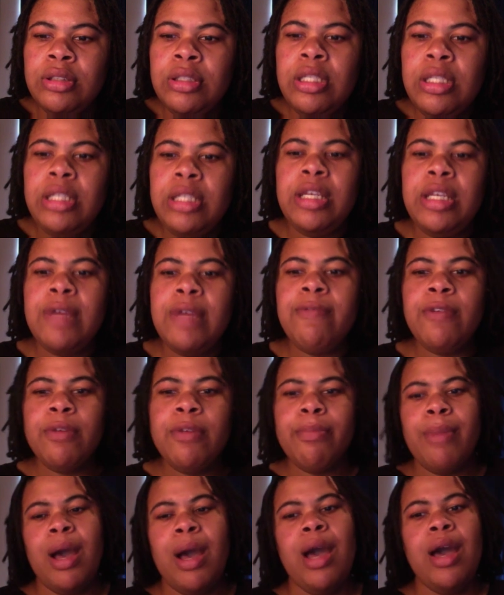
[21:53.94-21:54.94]
Denver
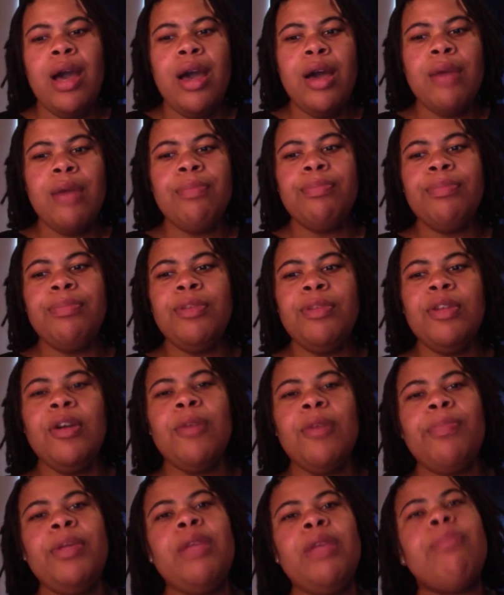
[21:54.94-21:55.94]
mom, you
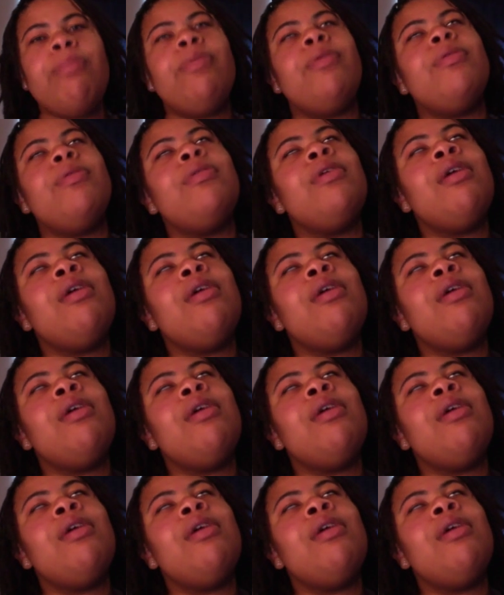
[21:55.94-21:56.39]
know, people